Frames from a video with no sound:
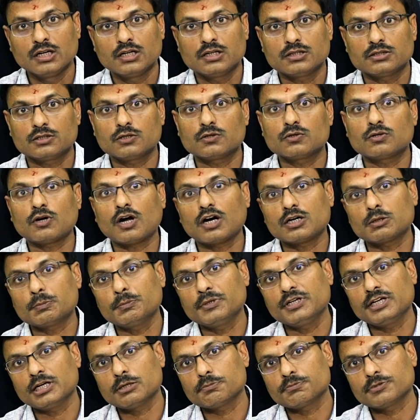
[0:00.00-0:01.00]
There will not
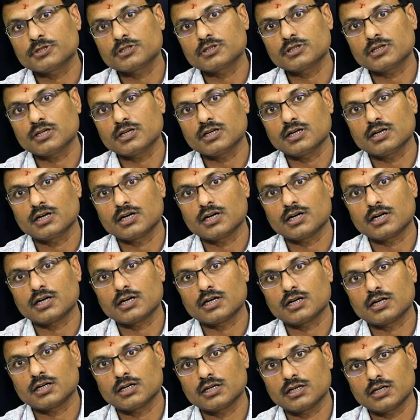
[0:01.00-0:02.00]
be
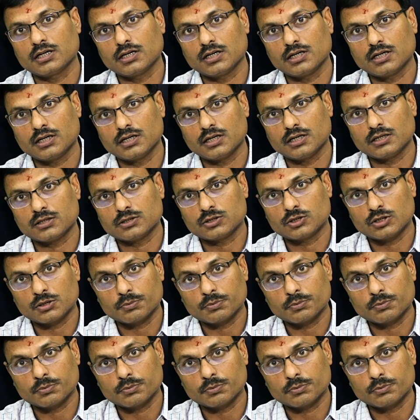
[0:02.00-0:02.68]
there